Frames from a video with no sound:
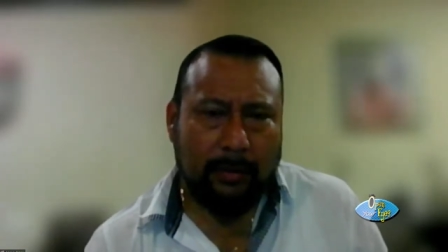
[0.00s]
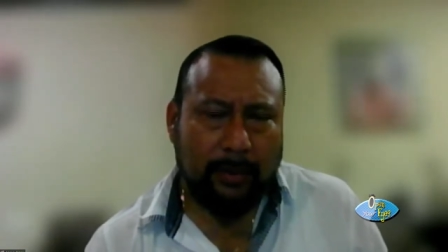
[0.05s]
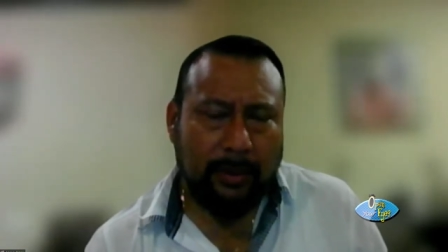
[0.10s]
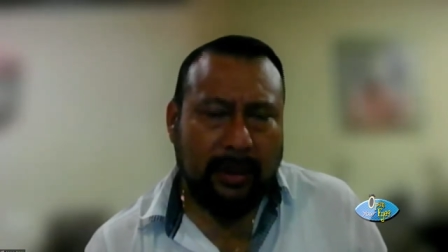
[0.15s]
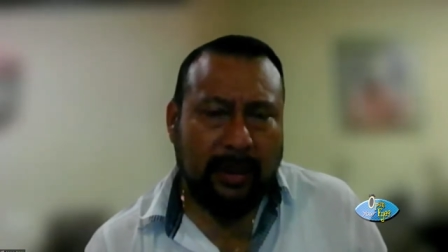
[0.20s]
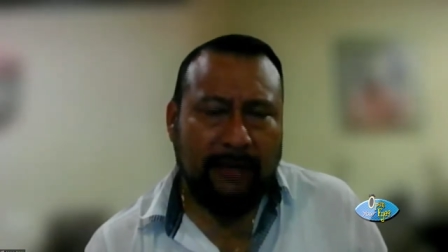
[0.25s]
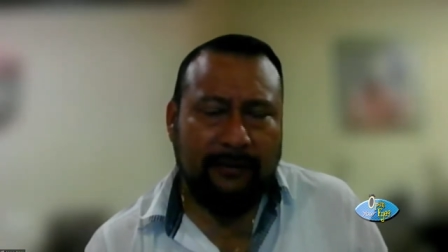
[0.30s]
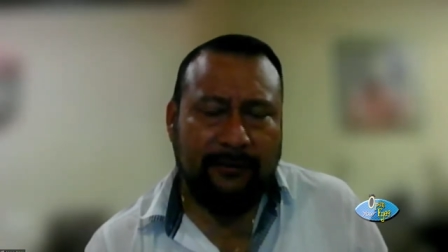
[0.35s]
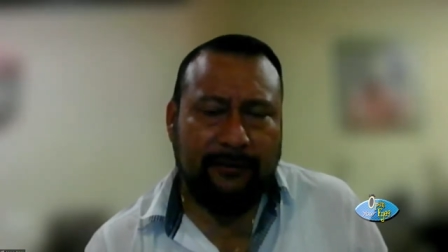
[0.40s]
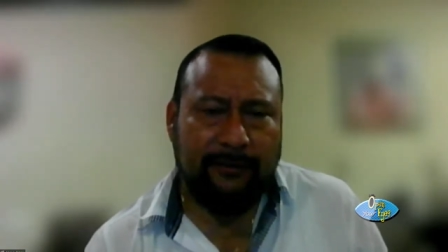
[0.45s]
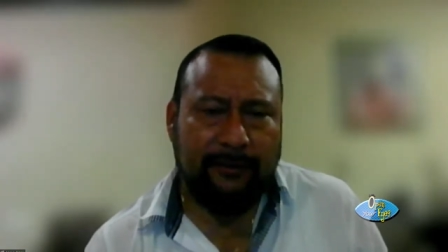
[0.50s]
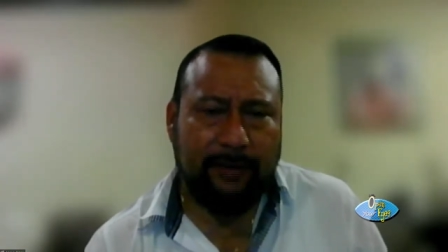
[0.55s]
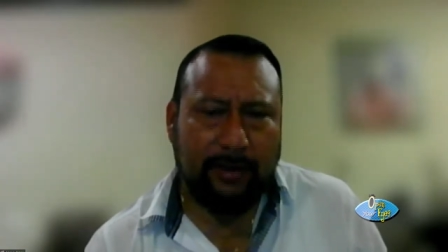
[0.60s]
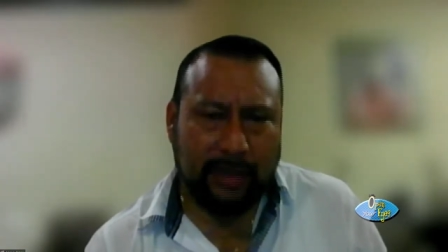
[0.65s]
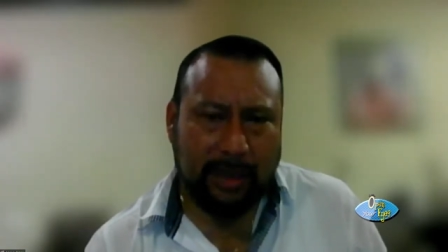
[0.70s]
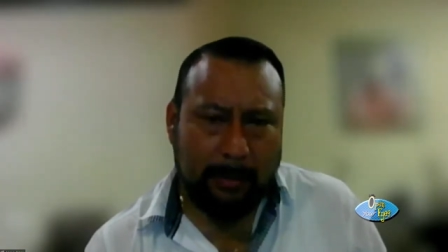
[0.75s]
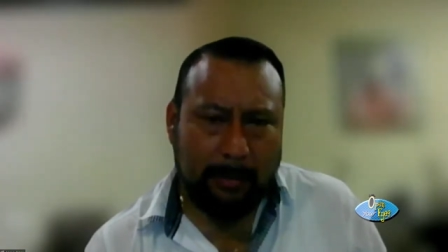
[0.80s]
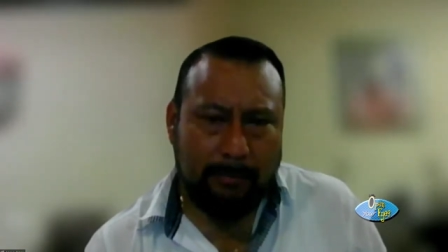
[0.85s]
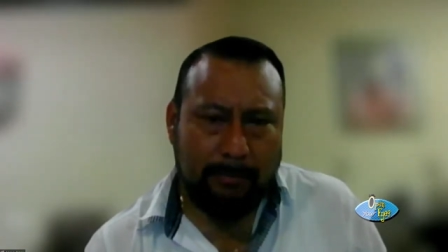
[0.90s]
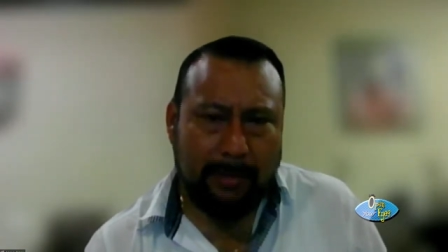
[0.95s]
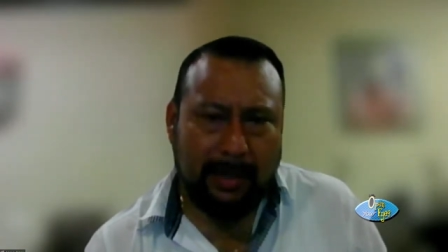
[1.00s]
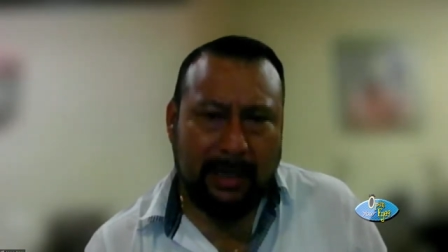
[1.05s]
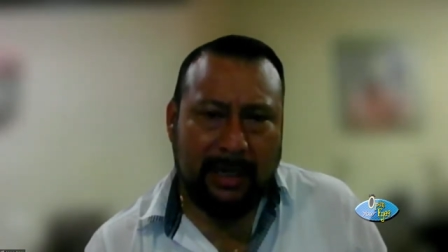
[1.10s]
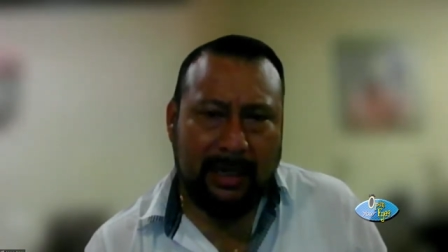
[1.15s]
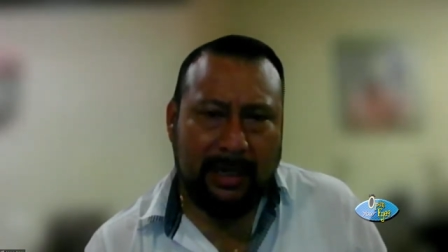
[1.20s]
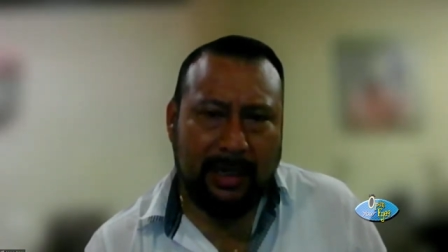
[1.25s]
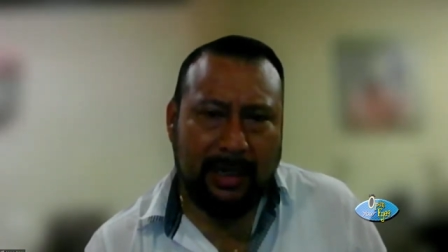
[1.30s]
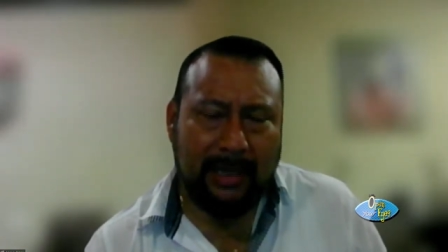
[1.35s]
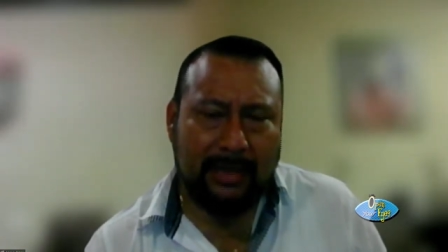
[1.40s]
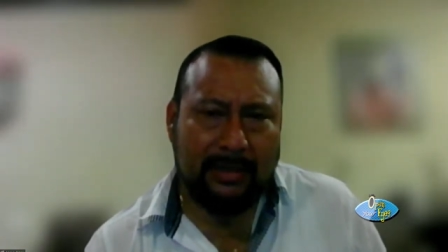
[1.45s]
We have, for example,
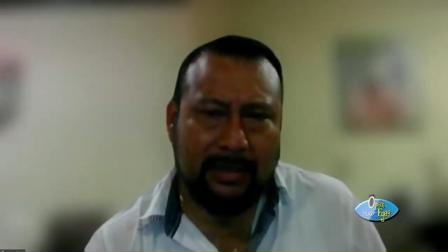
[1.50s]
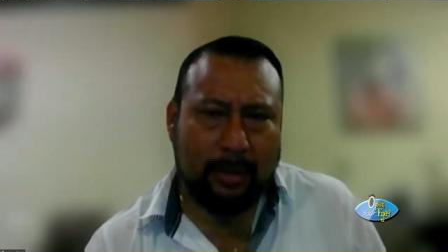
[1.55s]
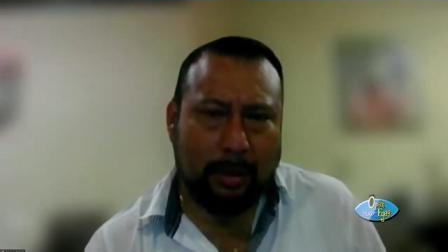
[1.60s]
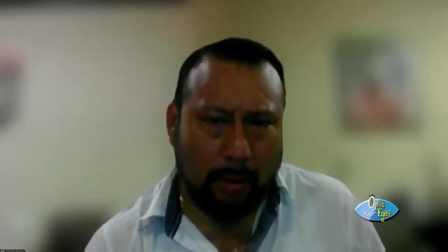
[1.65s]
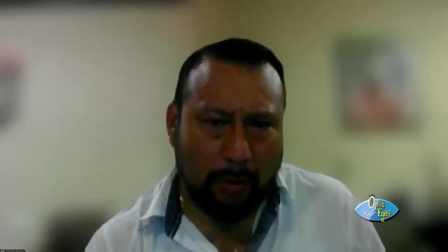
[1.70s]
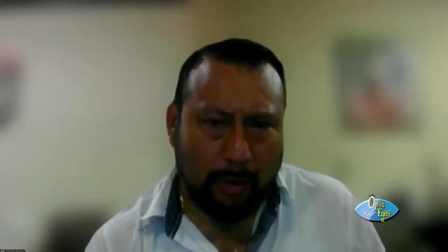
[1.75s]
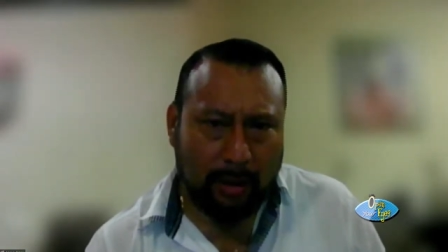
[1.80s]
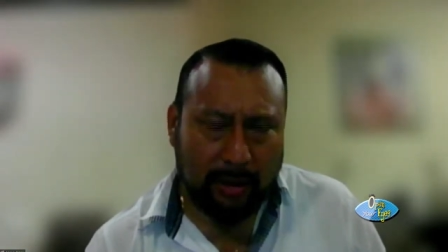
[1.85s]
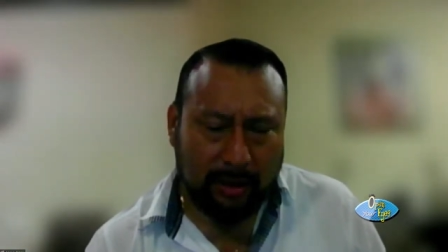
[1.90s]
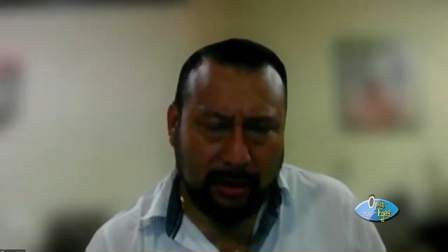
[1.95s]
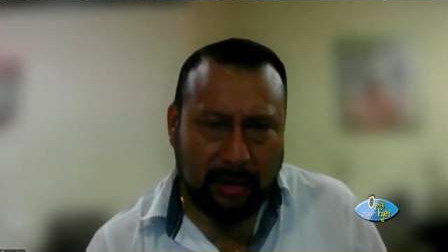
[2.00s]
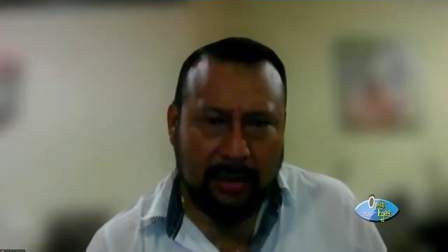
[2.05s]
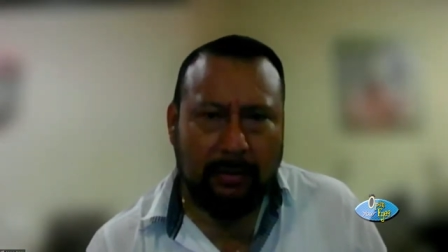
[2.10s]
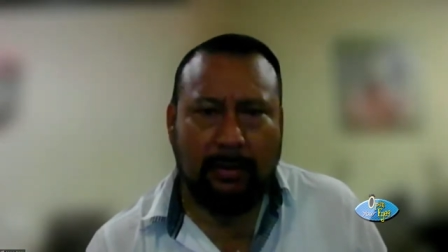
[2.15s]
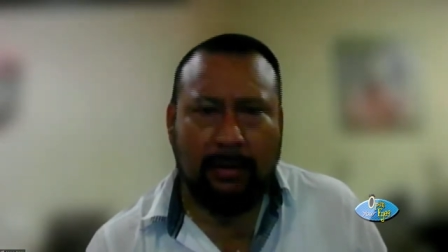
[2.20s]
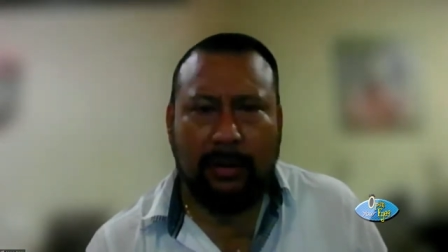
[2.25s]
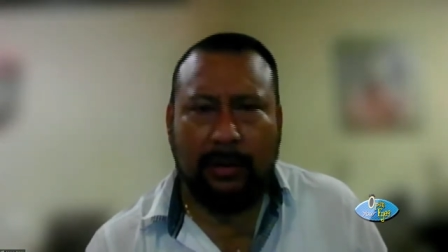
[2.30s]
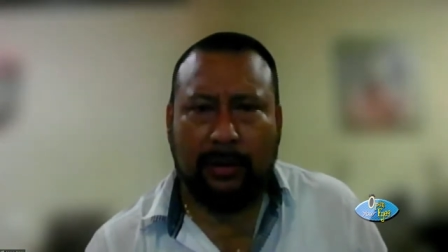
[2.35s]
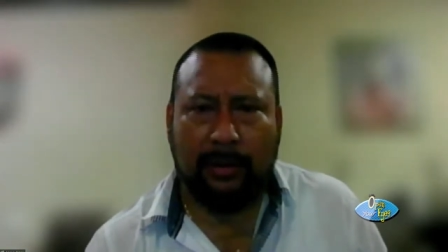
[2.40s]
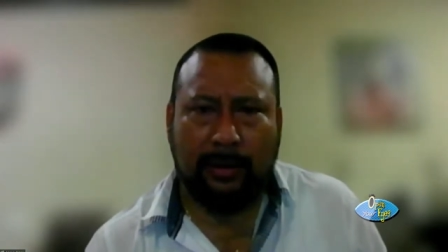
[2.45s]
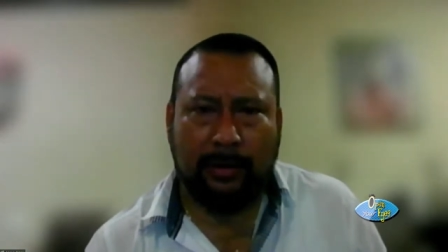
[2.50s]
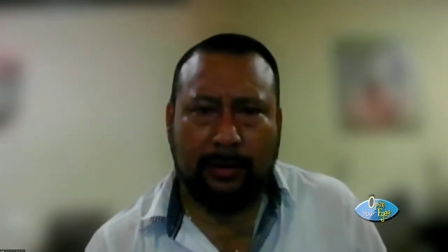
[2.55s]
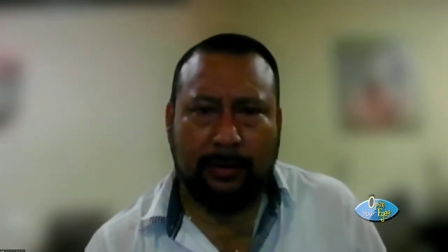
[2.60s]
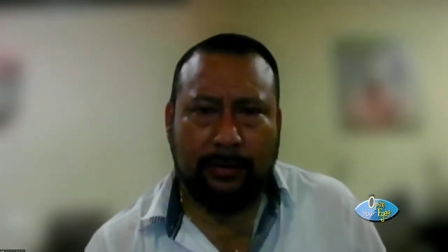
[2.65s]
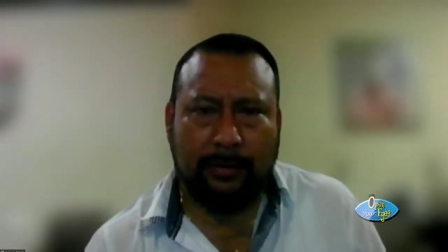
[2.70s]
Baha has the quarantine unit.